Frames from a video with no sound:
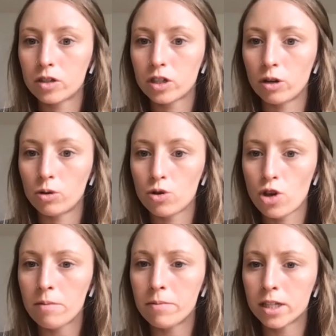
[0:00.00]
So
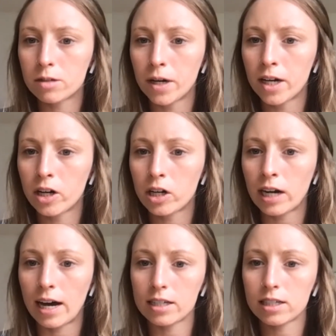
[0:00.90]
Jay Mintzmeyer
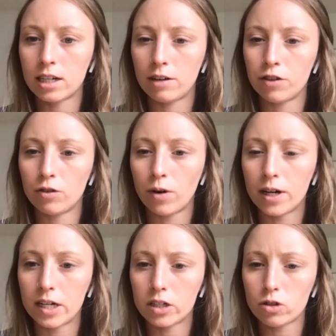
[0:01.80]
asked if you've
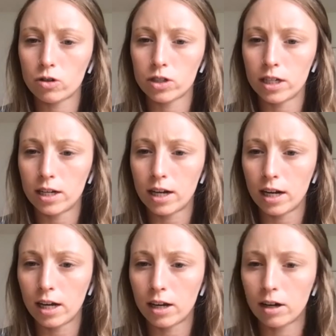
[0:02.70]
witnessed or seen
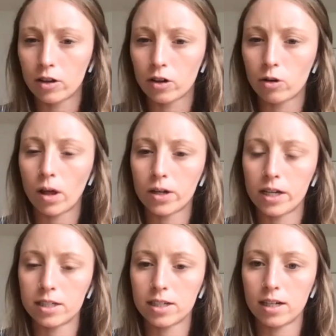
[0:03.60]
any other
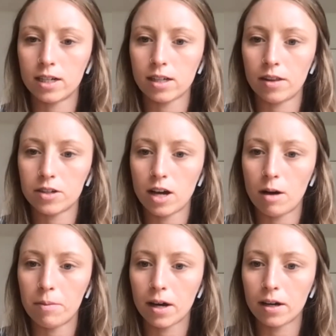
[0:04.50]
quality studies on this
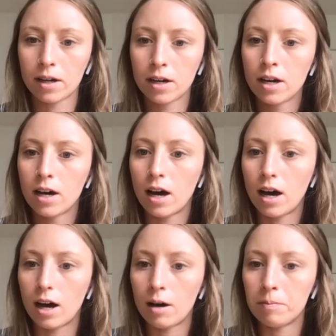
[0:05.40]
topic,
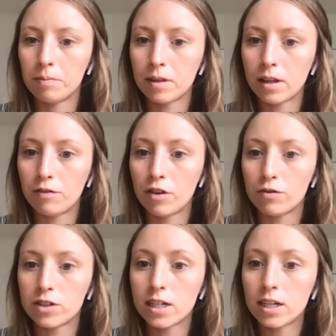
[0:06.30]
if
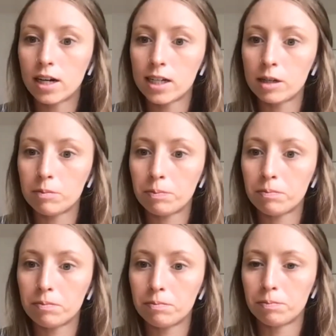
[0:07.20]
you've seen any
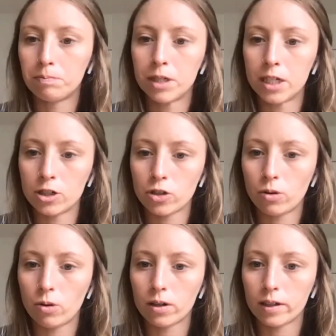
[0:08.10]
potential
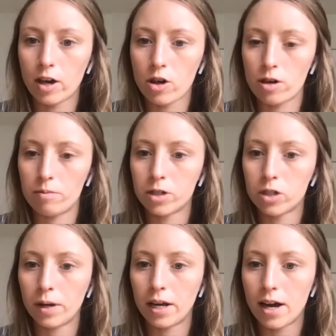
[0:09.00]
correlation
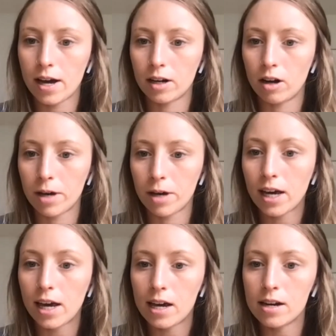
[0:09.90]
between economic
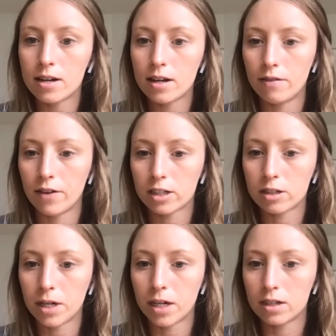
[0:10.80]
aid
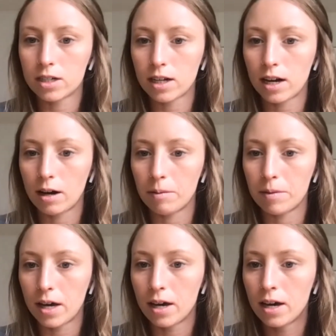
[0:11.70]
investment
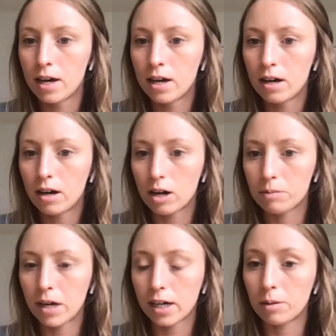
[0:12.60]

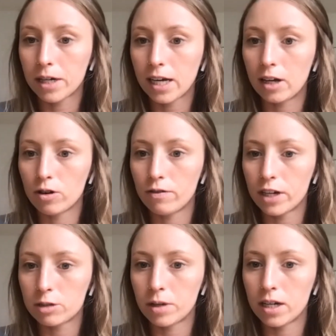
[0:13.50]
or economic aid or
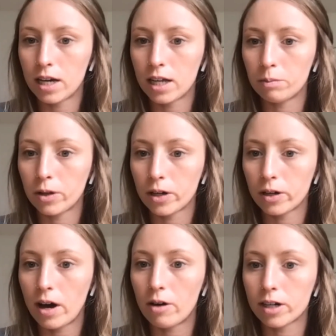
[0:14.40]
investment and political